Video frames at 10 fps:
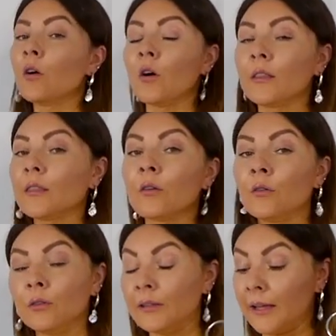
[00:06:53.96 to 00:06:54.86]
go
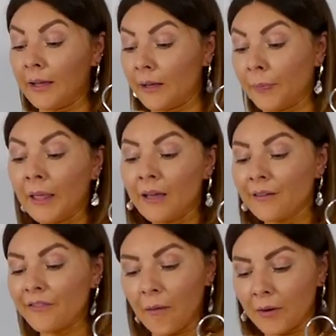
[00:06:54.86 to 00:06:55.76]
through the
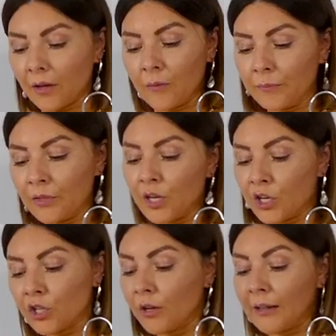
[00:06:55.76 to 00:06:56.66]
fabric
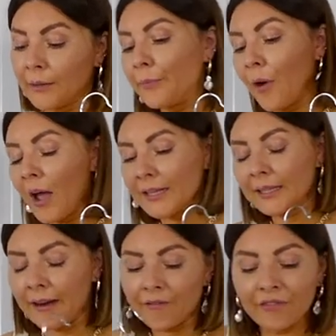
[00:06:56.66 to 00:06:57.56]
composition and the price
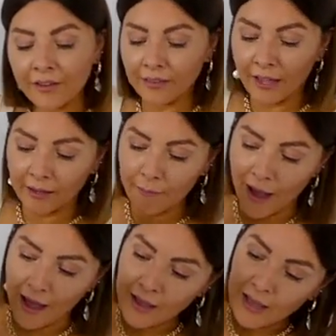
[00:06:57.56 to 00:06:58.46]
and everything.
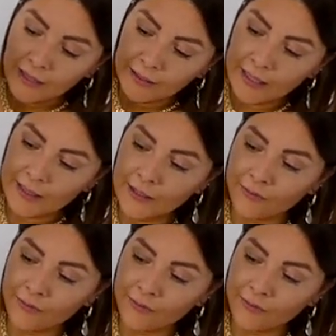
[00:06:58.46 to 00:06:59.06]
But this is